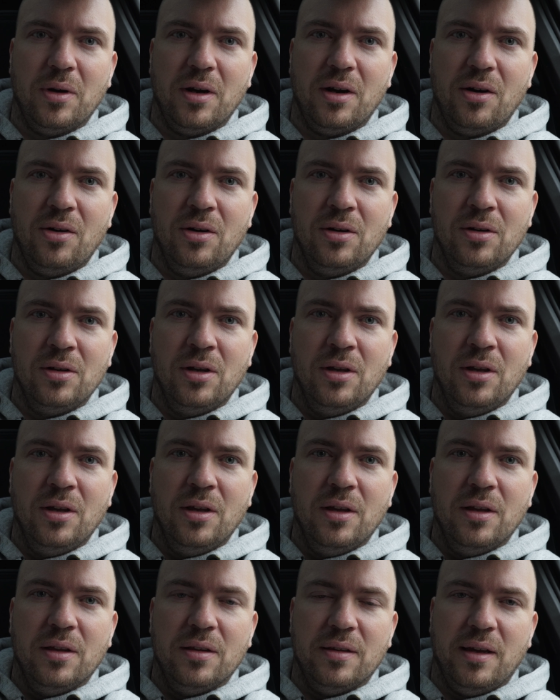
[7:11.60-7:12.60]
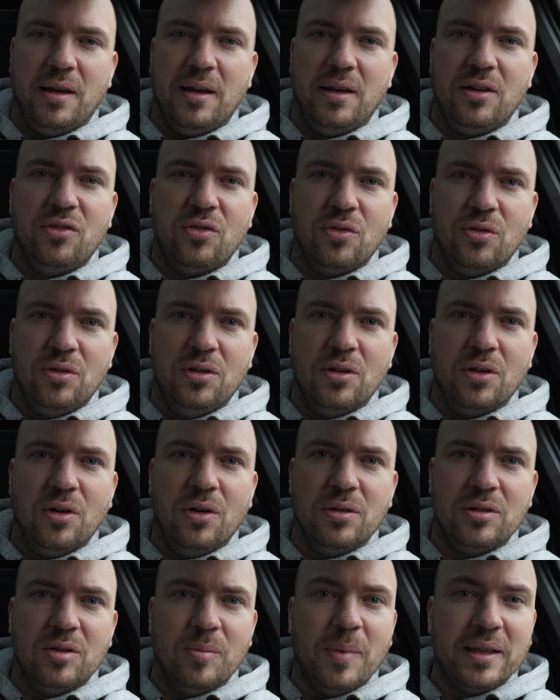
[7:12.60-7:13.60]
where they should
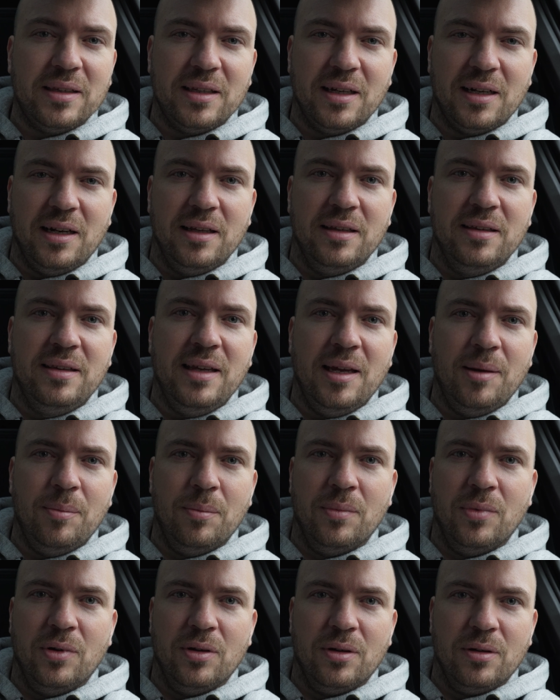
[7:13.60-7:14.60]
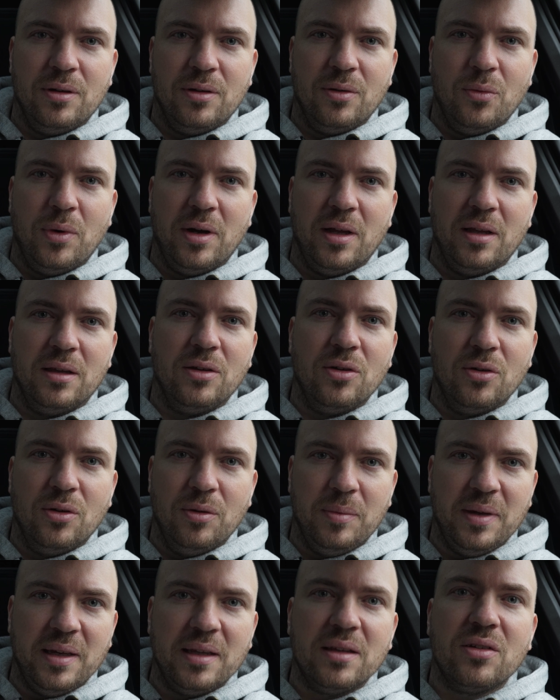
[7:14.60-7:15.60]
automatically dim when
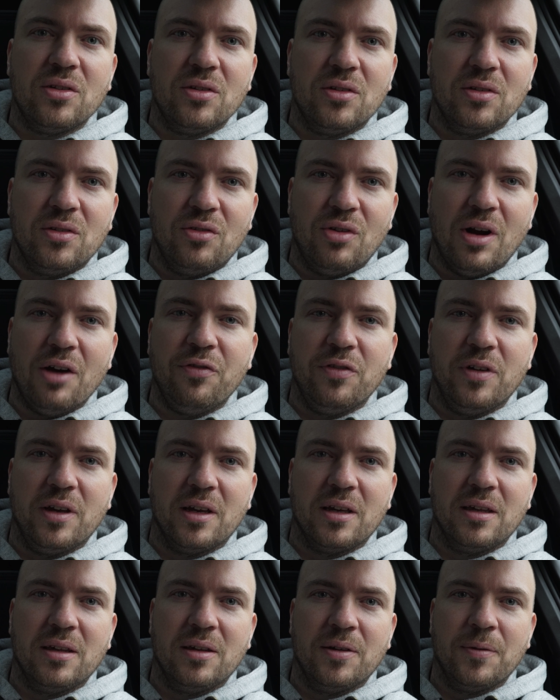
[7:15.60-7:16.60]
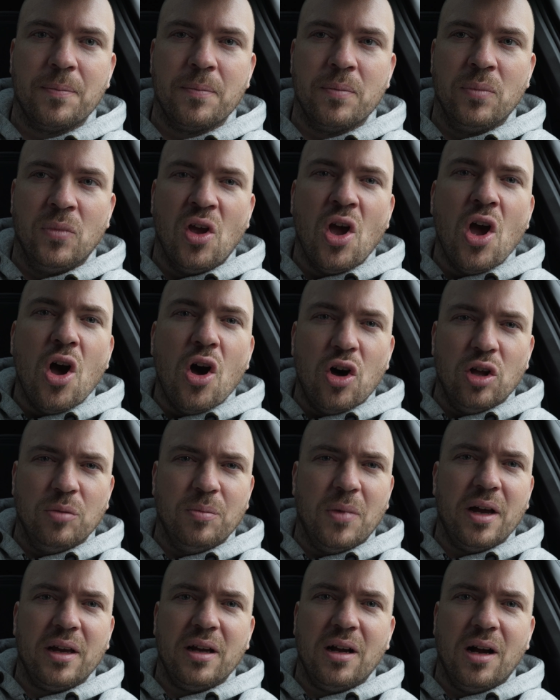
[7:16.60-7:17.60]
you meet traffic. On
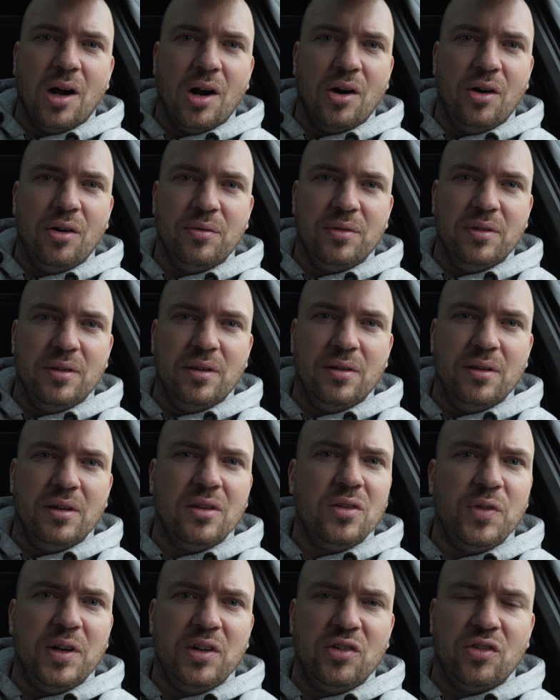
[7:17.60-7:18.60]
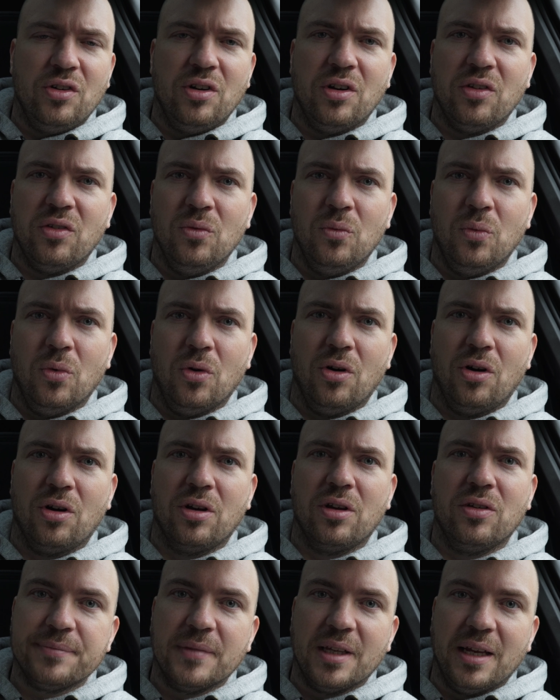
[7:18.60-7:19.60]
my car, this feature doesn't
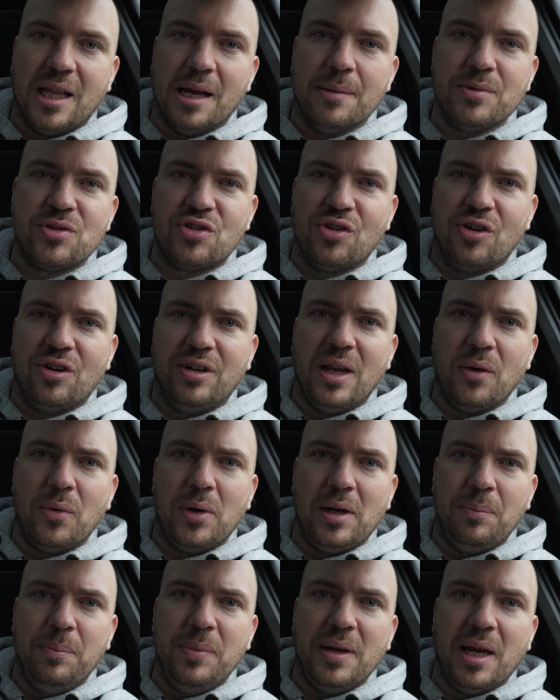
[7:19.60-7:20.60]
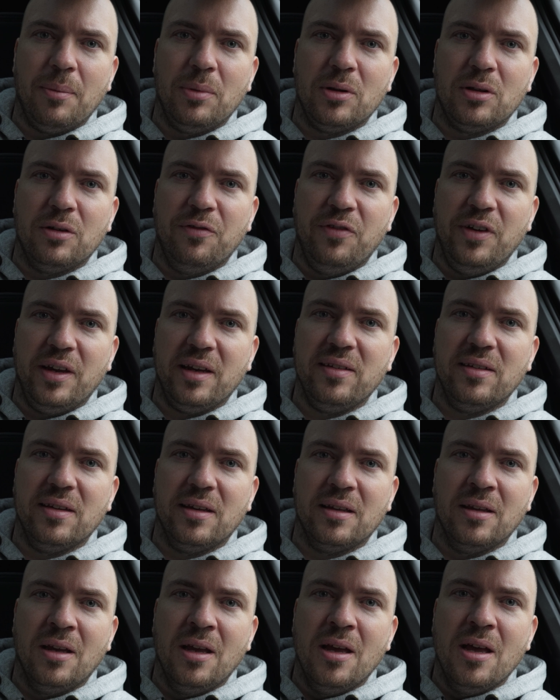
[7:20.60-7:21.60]
work, and I'm sure they will be able to fix
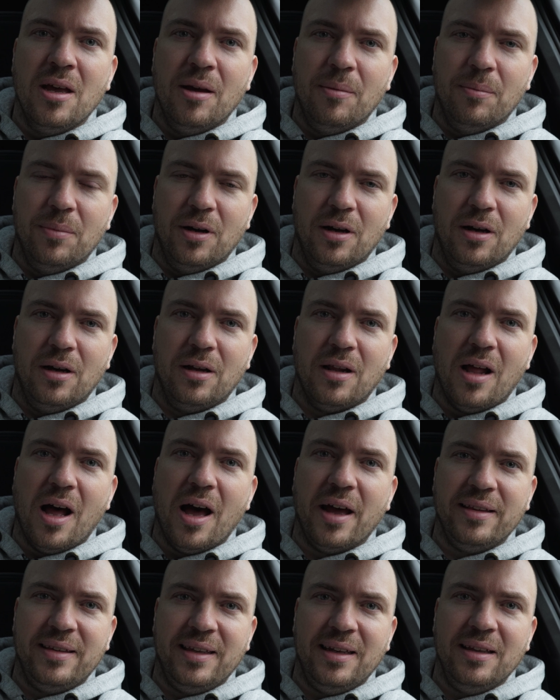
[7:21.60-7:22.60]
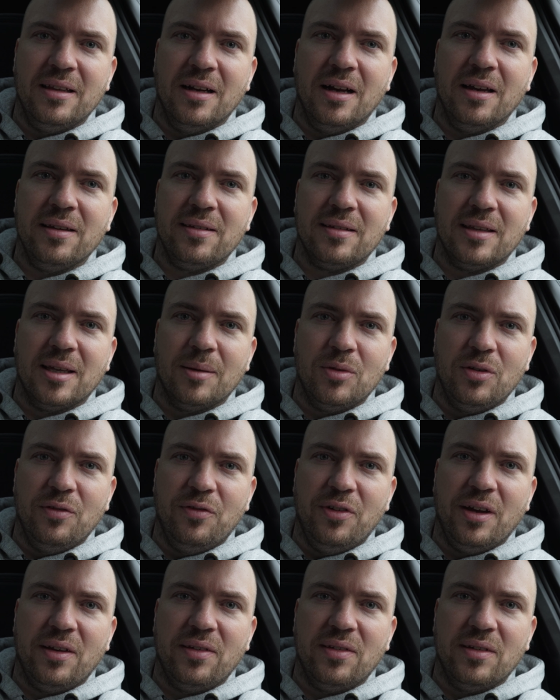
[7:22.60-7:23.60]
it, but I did ask them to
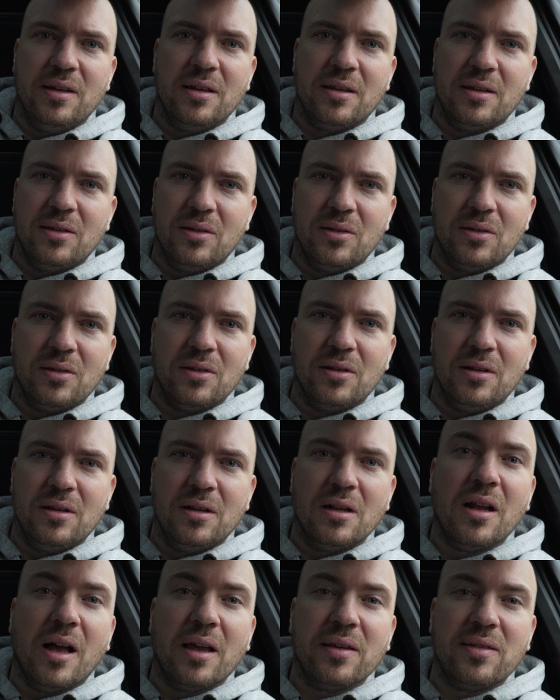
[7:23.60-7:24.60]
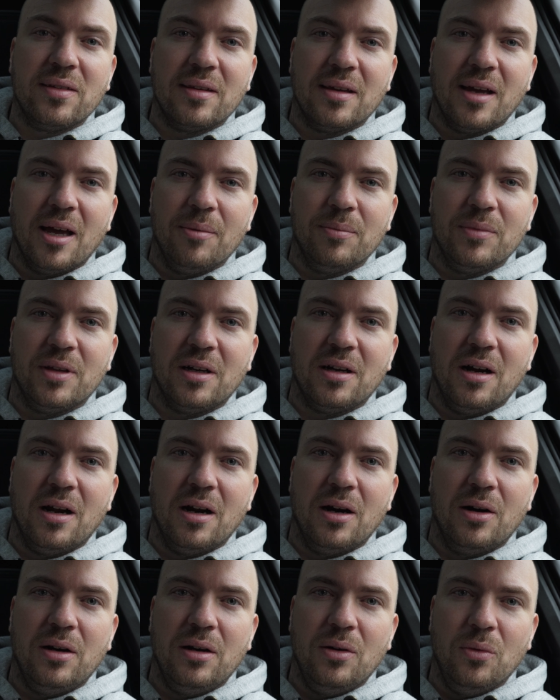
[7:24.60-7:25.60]
fix it last time the
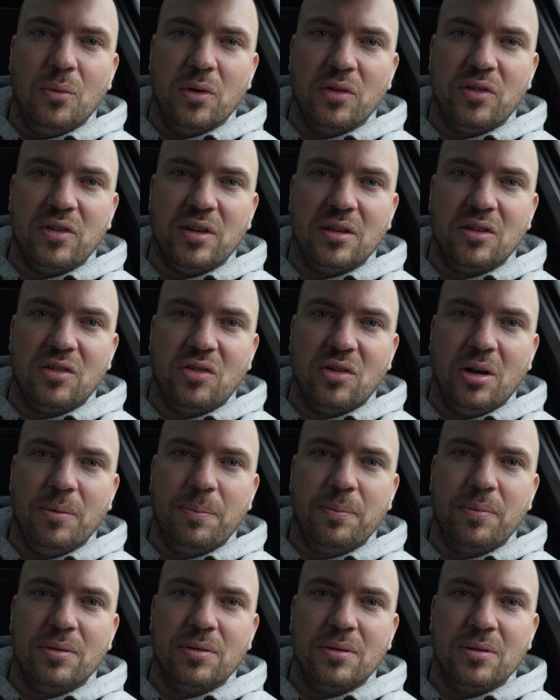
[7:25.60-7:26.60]
car was in the shop,